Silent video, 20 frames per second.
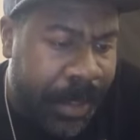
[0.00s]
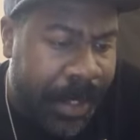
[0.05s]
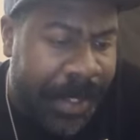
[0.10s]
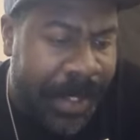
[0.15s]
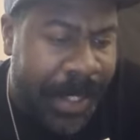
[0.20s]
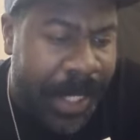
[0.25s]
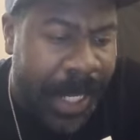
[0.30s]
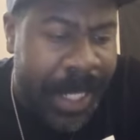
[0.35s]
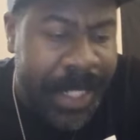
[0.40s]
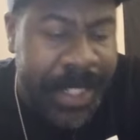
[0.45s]

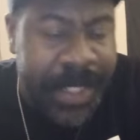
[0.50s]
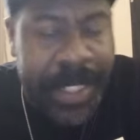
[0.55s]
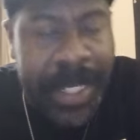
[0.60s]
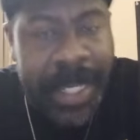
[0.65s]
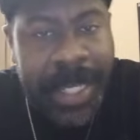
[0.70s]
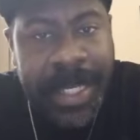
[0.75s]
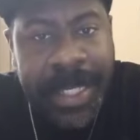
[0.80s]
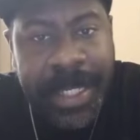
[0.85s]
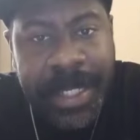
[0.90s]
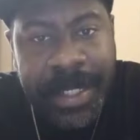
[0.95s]
An
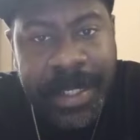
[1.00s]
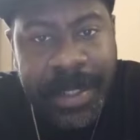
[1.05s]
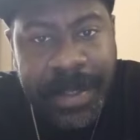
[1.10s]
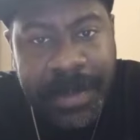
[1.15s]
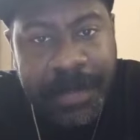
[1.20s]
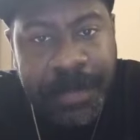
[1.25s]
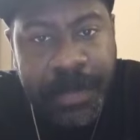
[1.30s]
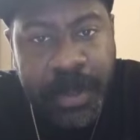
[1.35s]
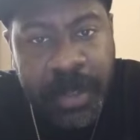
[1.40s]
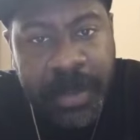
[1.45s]

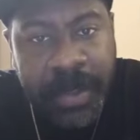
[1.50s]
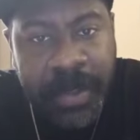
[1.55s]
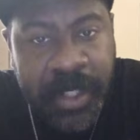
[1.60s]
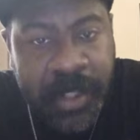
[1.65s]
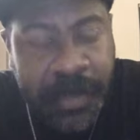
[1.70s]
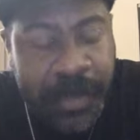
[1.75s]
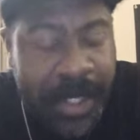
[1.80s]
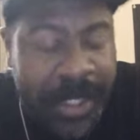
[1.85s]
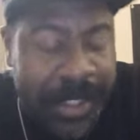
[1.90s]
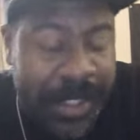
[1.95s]
AJ
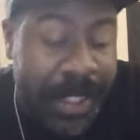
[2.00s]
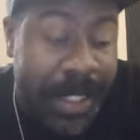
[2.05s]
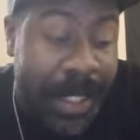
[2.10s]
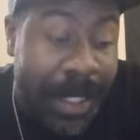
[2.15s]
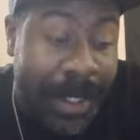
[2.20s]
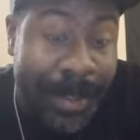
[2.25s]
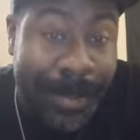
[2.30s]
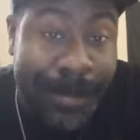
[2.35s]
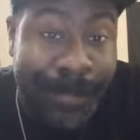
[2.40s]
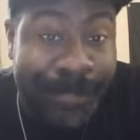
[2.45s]
Puro
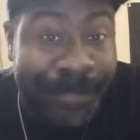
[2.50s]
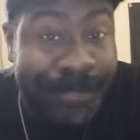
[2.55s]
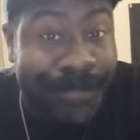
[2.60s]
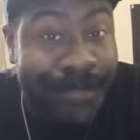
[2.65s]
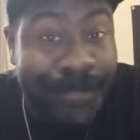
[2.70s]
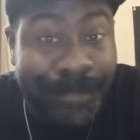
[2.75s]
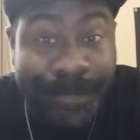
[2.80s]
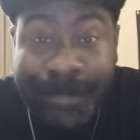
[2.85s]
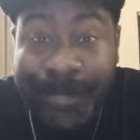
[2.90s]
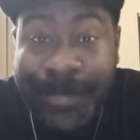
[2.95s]
Special.
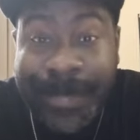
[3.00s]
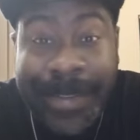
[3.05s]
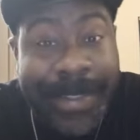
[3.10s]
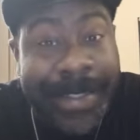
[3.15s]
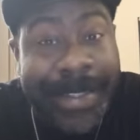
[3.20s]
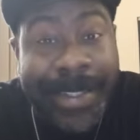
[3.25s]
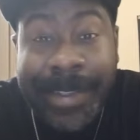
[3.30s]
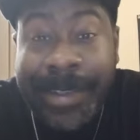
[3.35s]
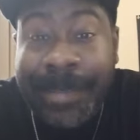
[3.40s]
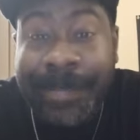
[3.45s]

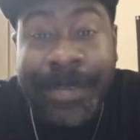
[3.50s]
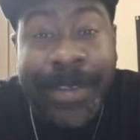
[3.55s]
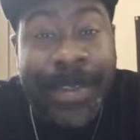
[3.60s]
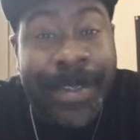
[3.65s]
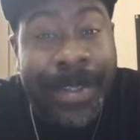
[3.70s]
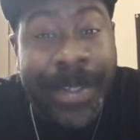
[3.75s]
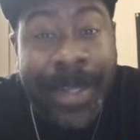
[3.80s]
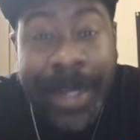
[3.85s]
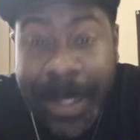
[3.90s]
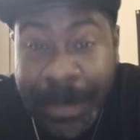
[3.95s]

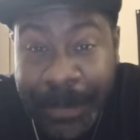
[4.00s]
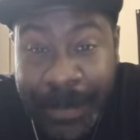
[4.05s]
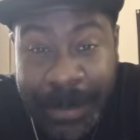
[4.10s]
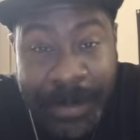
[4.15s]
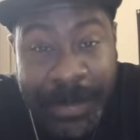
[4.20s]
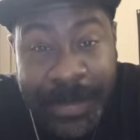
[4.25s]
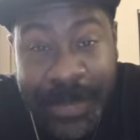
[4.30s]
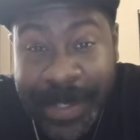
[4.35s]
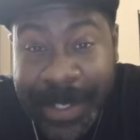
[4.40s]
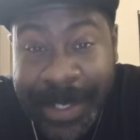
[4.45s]

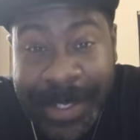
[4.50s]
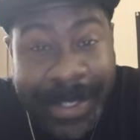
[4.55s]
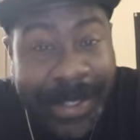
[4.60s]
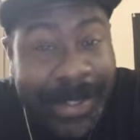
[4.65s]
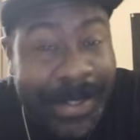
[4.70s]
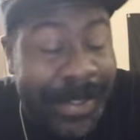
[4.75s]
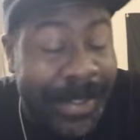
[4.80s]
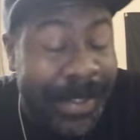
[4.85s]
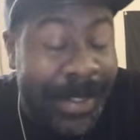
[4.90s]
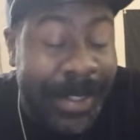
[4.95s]
Phenomenal
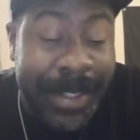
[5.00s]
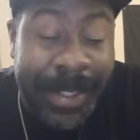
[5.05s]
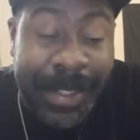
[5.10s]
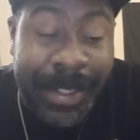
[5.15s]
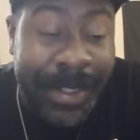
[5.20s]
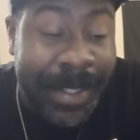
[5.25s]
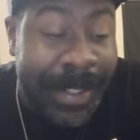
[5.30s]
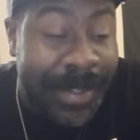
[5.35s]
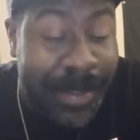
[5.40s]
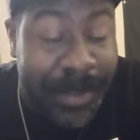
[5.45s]
stick.
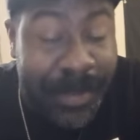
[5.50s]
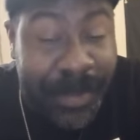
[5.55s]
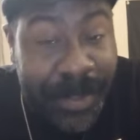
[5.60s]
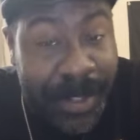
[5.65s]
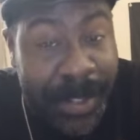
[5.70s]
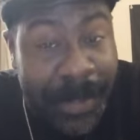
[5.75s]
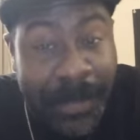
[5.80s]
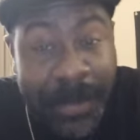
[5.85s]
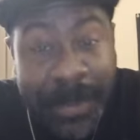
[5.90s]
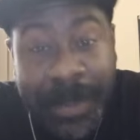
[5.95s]
It's a
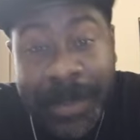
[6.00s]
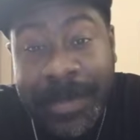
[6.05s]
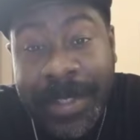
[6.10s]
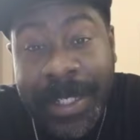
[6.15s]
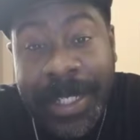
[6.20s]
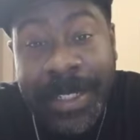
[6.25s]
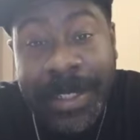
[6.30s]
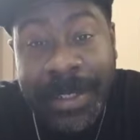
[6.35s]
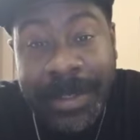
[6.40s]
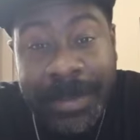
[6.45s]
sleeper, I'm
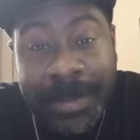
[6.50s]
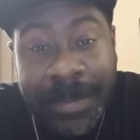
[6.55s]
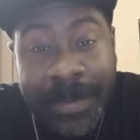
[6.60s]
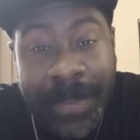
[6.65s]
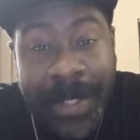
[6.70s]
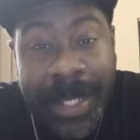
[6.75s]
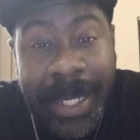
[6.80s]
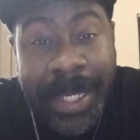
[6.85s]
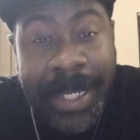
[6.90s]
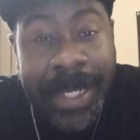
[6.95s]
telling you.
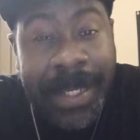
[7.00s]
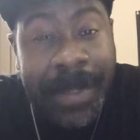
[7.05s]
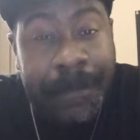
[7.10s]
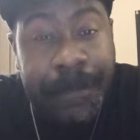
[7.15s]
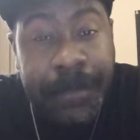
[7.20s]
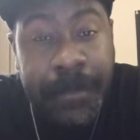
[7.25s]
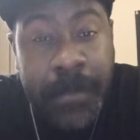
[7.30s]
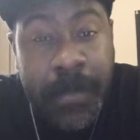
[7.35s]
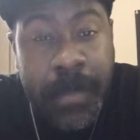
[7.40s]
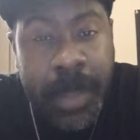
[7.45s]
Like,
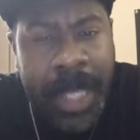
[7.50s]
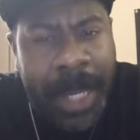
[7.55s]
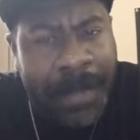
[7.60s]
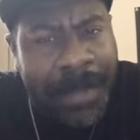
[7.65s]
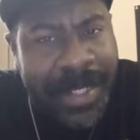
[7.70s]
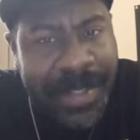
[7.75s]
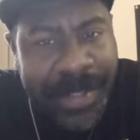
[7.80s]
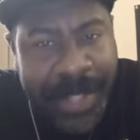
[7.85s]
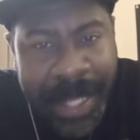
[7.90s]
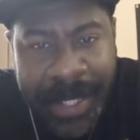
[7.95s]
I'm
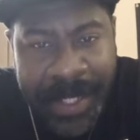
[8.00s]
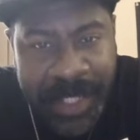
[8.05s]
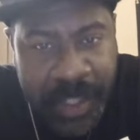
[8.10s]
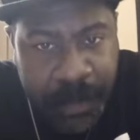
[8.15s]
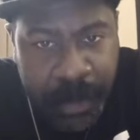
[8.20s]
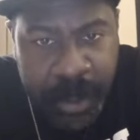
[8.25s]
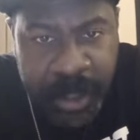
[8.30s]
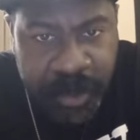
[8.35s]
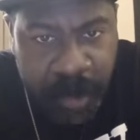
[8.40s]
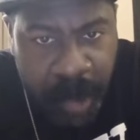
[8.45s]
not saying it's a
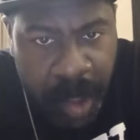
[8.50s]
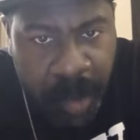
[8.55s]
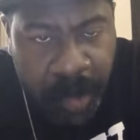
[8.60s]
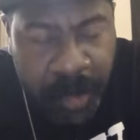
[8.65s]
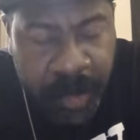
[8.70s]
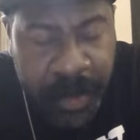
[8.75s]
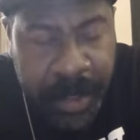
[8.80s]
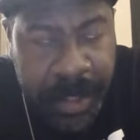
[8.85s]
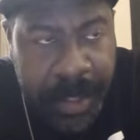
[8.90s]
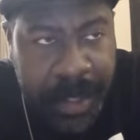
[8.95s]

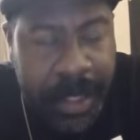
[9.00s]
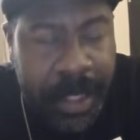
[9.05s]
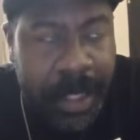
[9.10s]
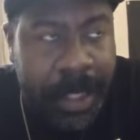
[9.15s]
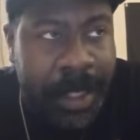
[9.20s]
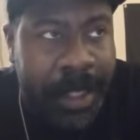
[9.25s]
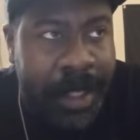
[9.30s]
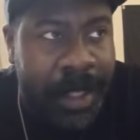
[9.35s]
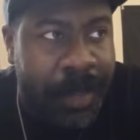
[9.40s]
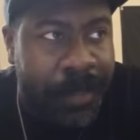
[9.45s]
Padron,
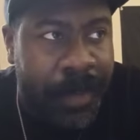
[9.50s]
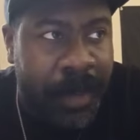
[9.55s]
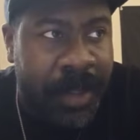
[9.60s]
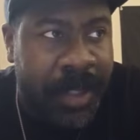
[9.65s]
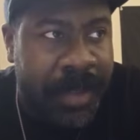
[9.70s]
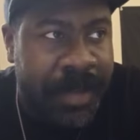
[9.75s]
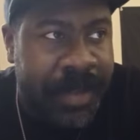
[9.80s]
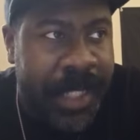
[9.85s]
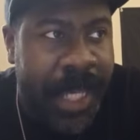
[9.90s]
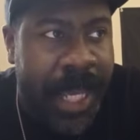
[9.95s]
but
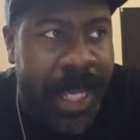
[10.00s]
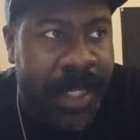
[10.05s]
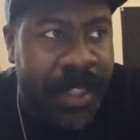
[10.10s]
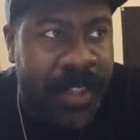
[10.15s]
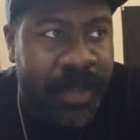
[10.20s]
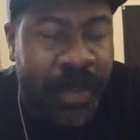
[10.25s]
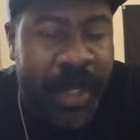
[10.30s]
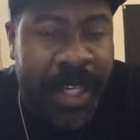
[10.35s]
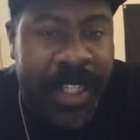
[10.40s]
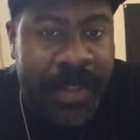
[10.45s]
what I'm saying
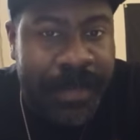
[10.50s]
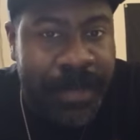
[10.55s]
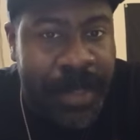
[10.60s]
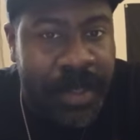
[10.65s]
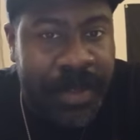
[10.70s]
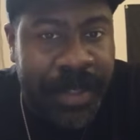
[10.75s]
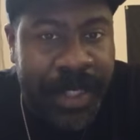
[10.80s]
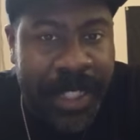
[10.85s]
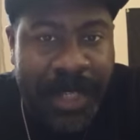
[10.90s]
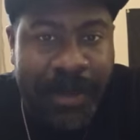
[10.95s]
is when I
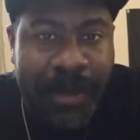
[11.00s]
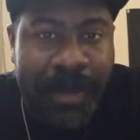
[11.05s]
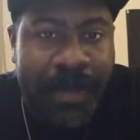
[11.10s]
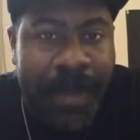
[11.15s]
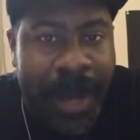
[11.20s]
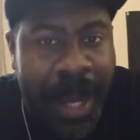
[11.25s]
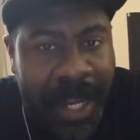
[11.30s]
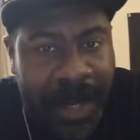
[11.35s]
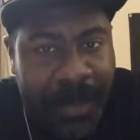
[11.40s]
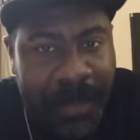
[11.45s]
smoked it, it
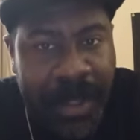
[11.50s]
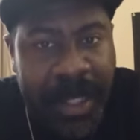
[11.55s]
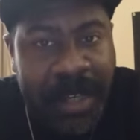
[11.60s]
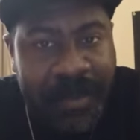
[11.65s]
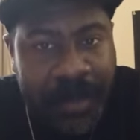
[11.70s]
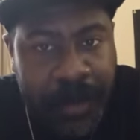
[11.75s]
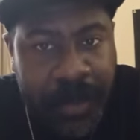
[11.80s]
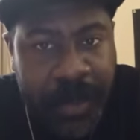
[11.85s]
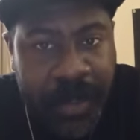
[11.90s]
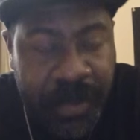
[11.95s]
reminded me
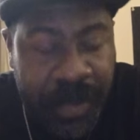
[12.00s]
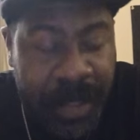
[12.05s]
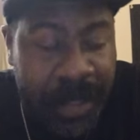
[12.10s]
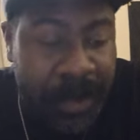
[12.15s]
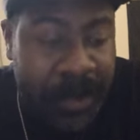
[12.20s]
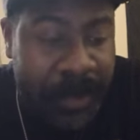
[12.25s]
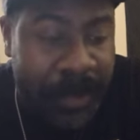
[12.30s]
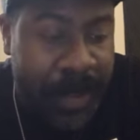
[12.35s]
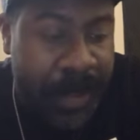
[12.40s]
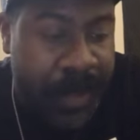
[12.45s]
of a
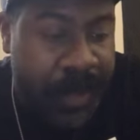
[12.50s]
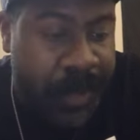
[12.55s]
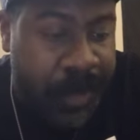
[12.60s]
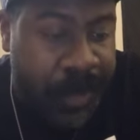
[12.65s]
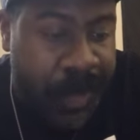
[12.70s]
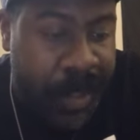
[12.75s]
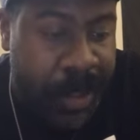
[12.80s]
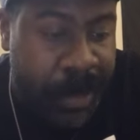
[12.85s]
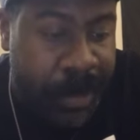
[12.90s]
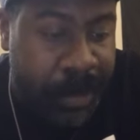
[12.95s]
Padron.
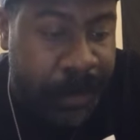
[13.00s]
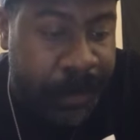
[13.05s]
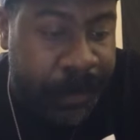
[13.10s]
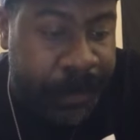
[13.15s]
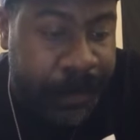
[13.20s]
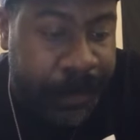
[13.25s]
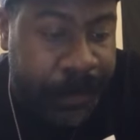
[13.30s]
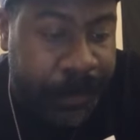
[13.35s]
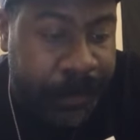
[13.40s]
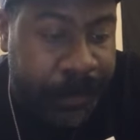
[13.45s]

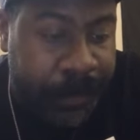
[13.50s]
So,